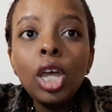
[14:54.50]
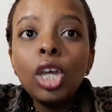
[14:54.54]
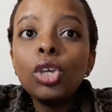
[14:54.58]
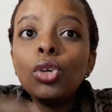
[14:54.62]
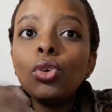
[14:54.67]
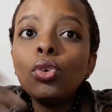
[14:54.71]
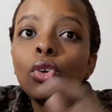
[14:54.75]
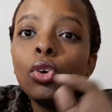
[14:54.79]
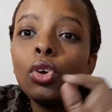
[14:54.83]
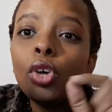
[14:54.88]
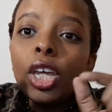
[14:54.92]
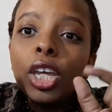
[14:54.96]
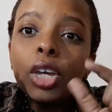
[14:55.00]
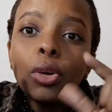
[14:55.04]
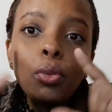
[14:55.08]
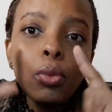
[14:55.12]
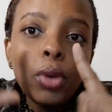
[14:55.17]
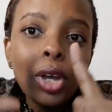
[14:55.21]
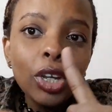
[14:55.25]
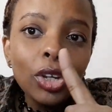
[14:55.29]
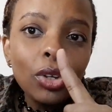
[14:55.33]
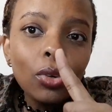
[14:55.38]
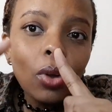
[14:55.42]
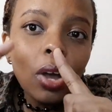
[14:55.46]
You know,
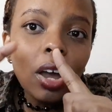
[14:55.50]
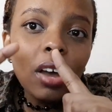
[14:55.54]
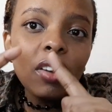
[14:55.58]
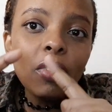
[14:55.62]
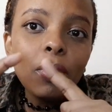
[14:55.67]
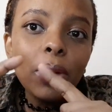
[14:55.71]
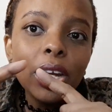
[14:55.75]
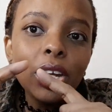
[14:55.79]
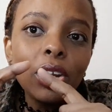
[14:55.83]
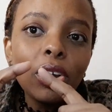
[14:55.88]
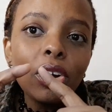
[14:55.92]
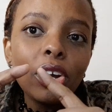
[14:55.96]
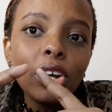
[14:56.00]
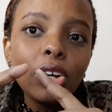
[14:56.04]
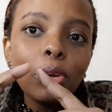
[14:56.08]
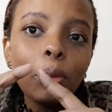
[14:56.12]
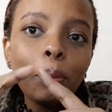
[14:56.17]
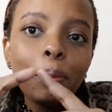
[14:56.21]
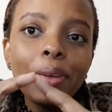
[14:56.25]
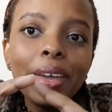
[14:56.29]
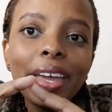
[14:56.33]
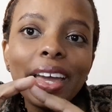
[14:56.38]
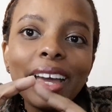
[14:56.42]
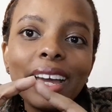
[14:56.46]
when you're an au
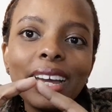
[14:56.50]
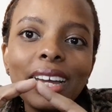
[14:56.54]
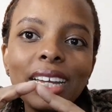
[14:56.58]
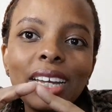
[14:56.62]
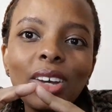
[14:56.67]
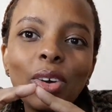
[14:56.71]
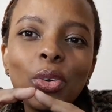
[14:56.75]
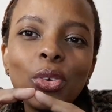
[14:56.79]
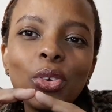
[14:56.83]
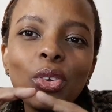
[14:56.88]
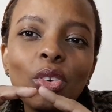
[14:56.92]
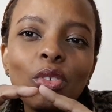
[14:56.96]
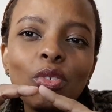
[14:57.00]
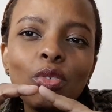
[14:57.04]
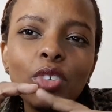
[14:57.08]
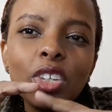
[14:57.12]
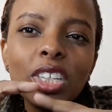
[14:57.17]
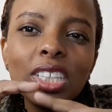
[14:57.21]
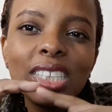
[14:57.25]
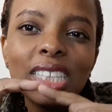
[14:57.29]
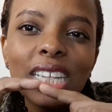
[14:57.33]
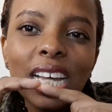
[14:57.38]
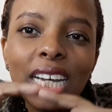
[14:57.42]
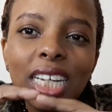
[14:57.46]
pair, on your
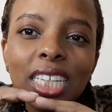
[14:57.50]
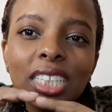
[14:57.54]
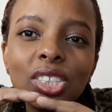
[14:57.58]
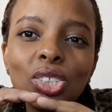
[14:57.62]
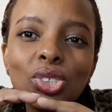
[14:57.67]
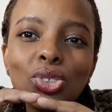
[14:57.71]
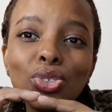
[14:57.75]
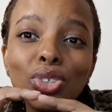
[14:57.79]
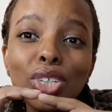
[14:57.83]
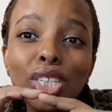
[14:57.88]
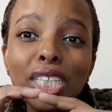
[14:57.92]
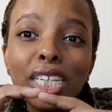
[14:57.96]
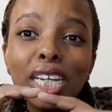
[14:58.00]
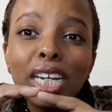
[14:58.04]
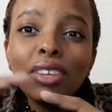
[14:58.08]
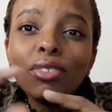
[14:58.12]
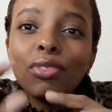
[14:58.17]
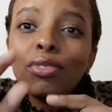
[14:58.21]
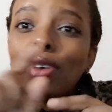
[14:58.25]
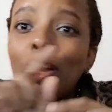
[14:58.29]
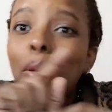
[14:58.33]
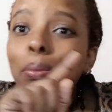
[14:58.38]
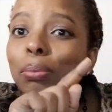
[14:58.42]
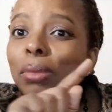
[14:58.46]
visa it's written
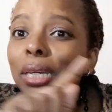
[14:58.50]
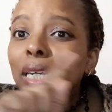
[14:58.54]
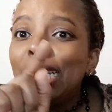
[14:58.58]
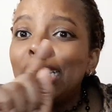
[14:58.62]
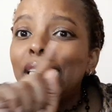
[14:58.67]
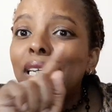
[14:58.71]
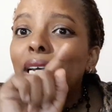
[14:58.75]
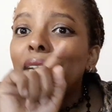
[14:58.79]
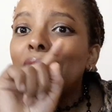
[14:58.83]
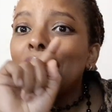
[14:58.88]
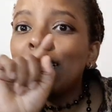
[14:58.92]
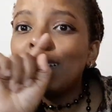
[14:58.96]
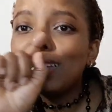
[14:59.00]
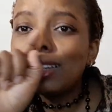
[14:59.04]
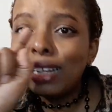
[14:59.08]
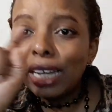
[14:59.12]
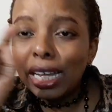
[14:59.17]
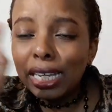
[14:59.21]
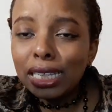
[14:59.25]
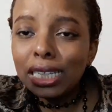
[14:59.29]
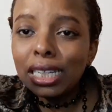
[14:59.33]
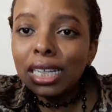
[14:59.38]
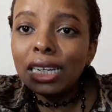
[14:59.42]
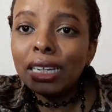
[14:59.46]
familiar
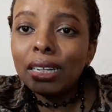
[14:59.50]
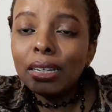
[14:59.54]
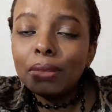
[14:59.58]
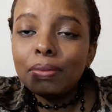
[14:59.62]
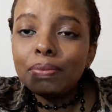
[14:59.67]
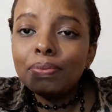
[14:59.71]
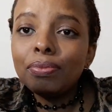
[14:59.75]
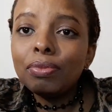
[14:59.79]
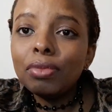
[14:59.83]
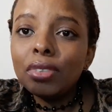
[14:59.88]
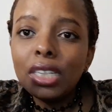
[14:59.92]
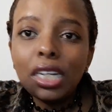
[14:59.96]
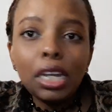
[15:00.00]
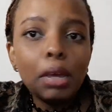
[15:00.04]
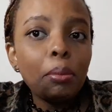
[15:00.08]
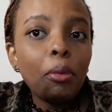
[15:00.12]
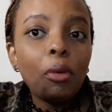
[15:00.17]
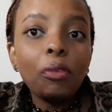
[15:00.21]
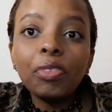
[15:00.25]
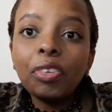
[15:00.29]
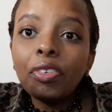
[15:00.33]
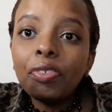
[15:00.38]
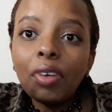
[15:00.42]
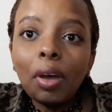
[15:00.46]
and the name
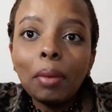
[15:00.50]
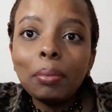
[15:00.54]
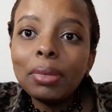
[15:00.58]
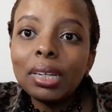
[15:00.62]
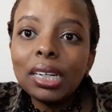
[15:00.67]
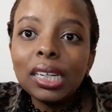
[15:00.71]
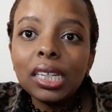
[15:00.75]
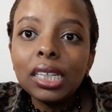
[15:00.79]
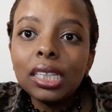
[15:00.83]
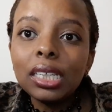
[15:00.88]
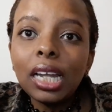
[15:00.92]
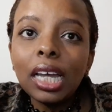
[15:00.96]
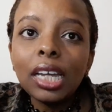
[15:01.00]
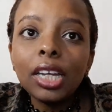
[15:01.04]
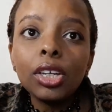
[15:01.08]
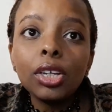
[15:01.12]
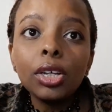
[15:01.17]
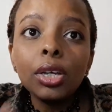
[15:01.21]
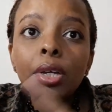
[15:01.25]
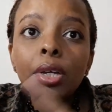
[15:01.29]
of the family. Like,